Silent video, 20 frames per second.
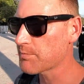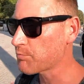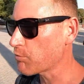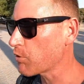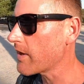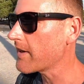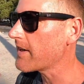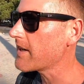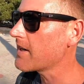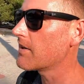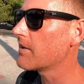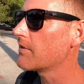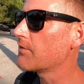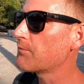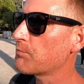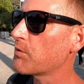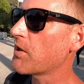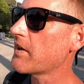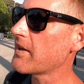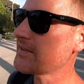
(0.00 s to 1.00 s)
plenty
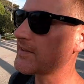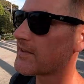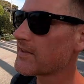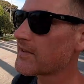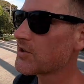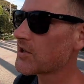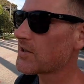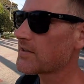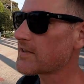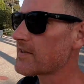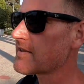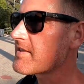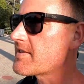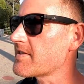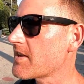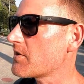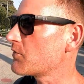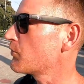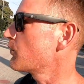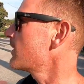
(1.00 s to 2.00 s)
of places just to sit and